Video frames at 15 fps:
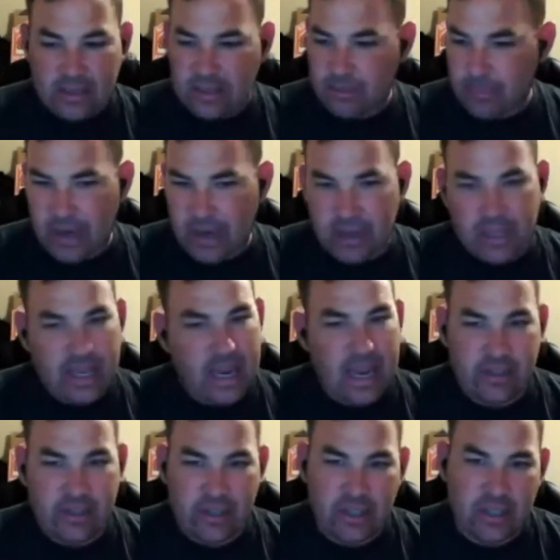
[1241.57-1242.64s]
and doesn't
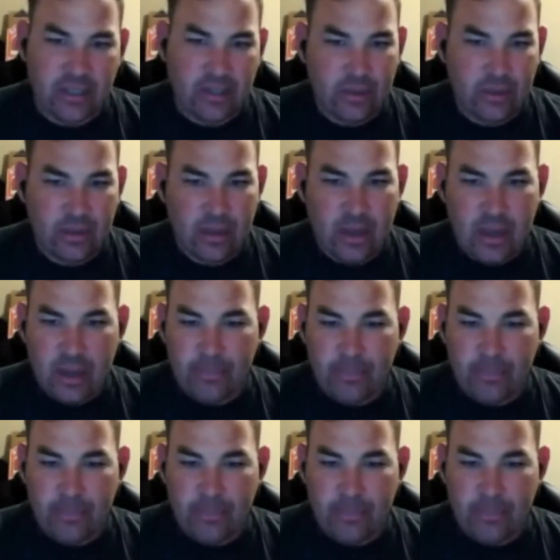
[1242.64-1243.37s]
bury the hatchet.